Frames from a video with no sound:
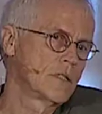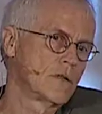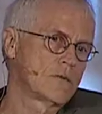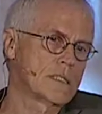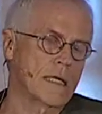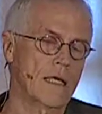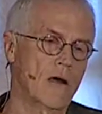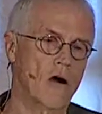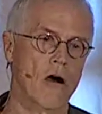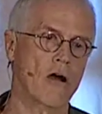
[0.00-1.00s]
know, sinking
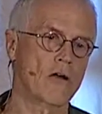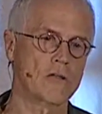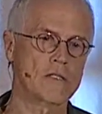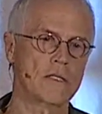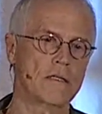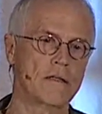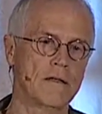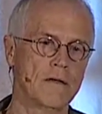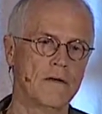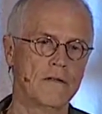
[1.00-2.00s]
cars and,
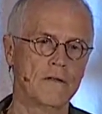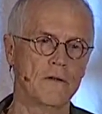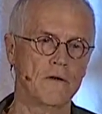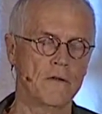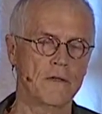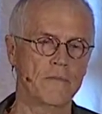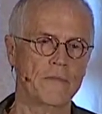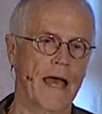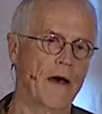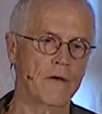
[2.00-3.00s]
you know,
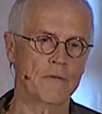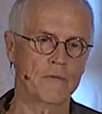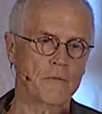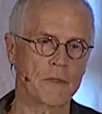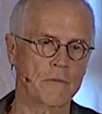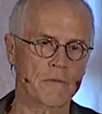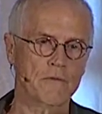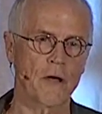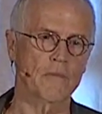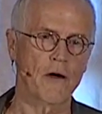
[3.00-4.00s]
down, people
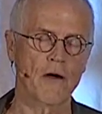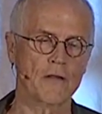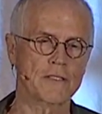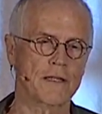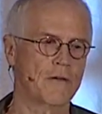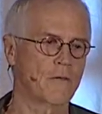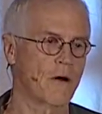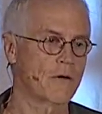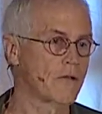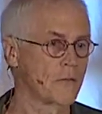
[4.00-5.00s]
drop cars down in the
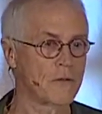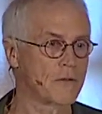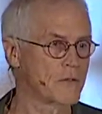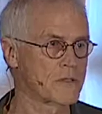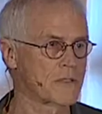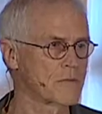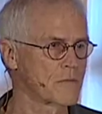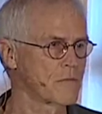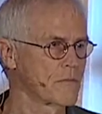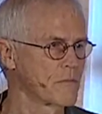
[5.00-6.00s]
water and they produce these
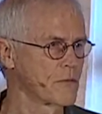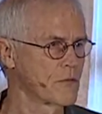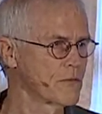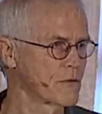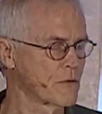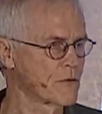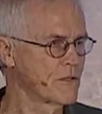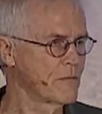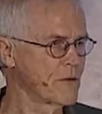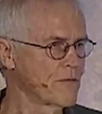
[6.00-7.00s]
beautiful
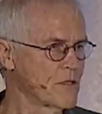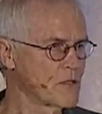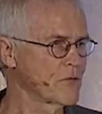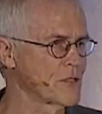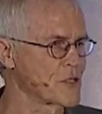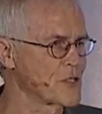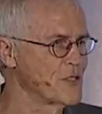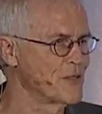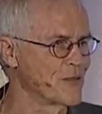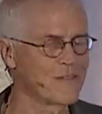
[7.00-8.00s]
fisheries,
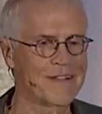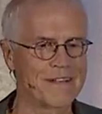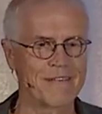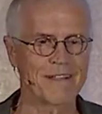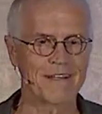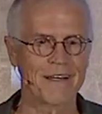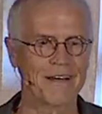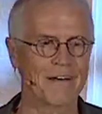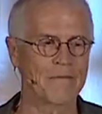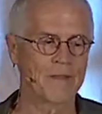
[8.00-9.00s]
you know.
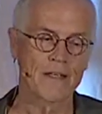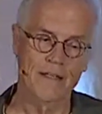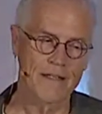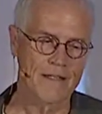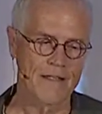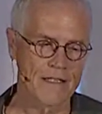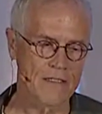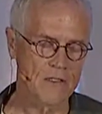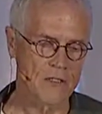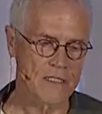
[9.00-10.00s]
Uh, th
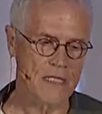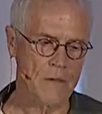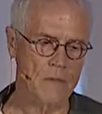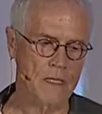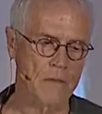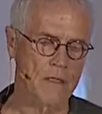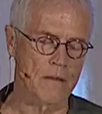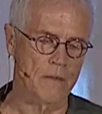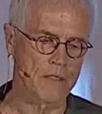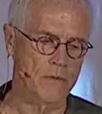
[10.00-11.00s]
these do the same thing, but in
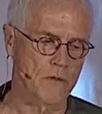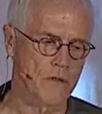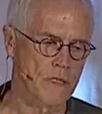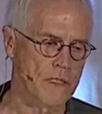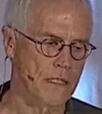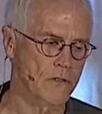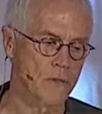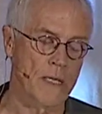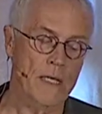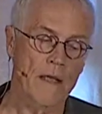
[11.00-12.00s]
a much more intelligent
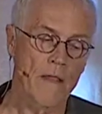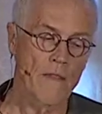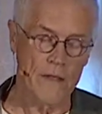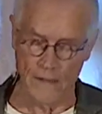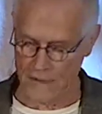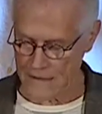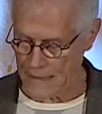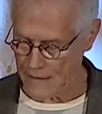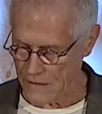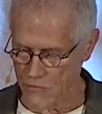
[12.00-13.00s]
way. Th this
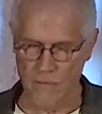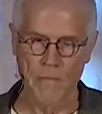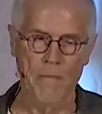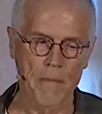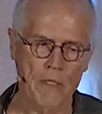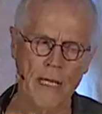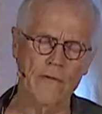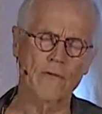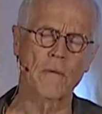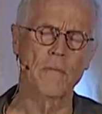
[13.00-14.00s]
has a could
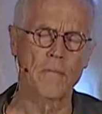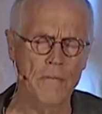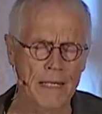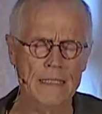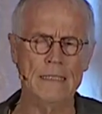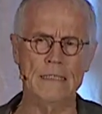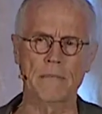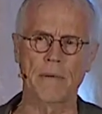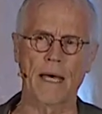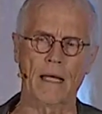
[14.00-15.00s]
have a tremendous
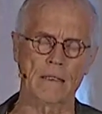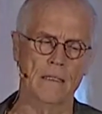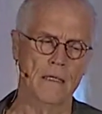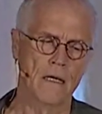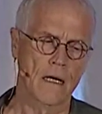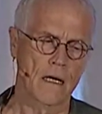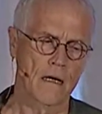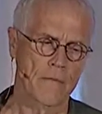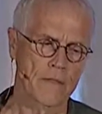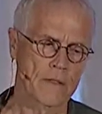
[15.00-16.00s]
impact
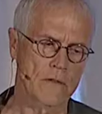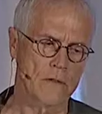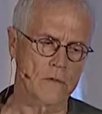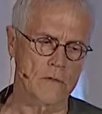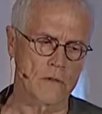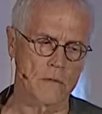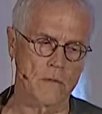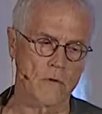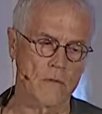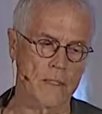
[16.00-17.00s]
uh, in terms of global
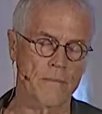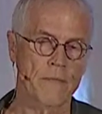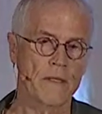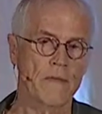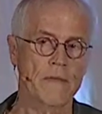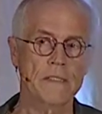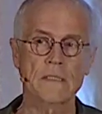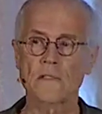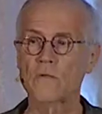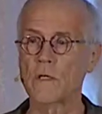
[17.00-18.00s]
warming. This
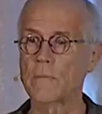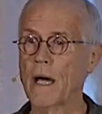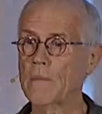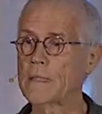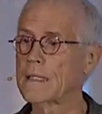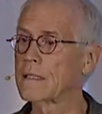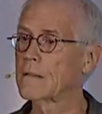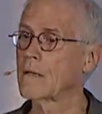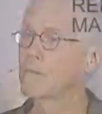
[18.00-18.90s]
is repopulating the